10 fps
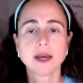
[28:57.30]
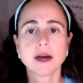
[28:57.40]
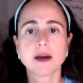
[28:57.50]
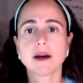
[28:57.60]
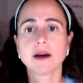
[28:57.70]

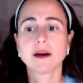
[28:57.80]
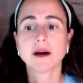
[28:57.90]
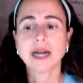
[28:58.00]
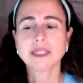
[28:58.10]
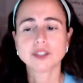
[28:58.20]

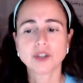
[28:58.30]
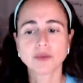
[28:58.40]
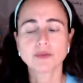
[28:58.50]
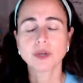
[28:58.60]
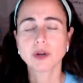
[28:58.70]
I
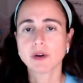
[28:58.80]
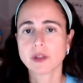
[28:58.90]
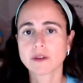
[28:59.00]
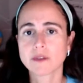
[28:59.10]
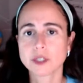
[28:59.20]
don't recall
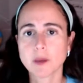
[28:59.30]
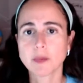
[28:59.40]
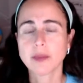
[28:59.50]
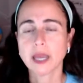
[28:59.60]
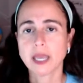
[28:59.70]
out of the top
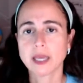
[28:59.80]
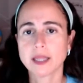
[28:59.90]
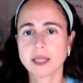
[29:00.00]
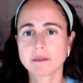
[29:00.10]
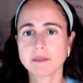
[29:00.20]
of my
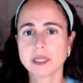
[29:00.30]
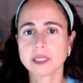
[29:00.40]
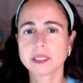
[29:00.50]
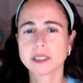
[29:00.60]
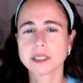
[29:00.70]
head them
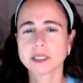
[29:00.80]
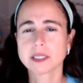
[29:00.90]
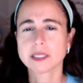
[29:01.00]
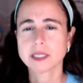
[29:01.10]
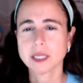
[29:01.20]
being
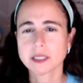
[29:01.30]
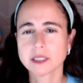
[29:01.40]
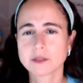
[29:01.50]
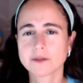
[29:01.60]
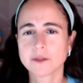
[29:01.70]

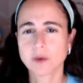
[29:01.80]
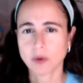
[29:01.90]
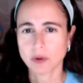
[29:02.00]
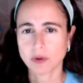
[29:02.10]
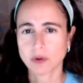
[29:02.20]

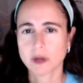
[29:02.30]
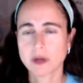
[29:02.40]
successful.